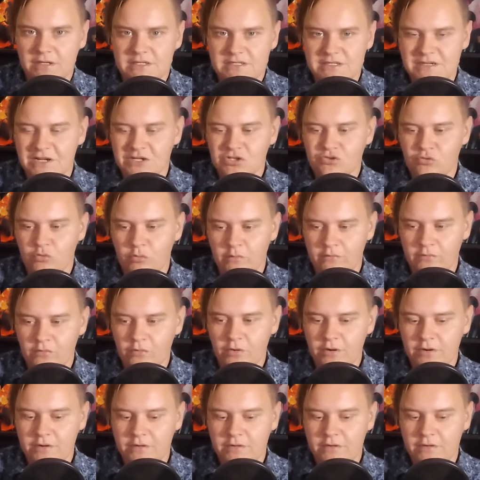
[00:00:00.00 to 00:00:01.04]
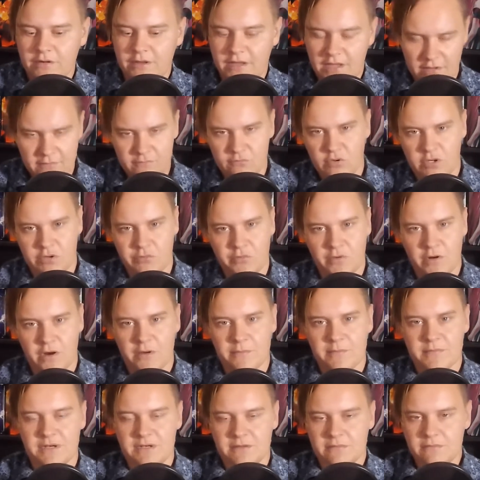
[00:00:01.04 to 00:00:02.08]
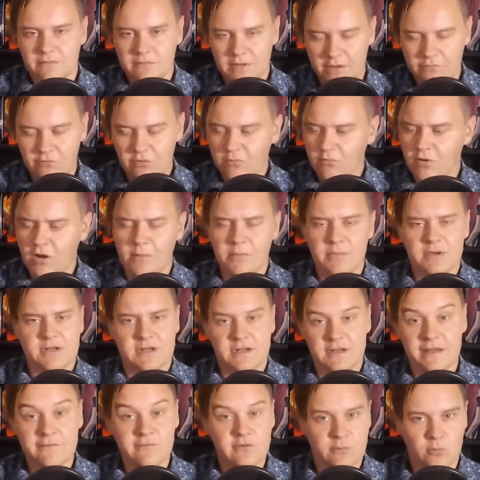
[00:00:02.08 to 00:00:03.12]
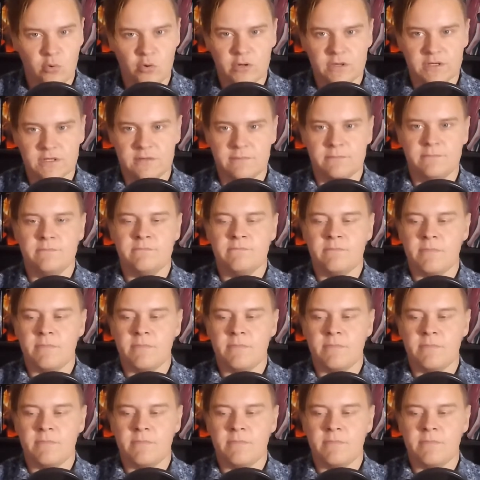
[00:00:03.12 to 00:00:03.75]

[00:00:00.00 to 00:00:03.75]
It's not true for every Crom and every Robin and every Morgan.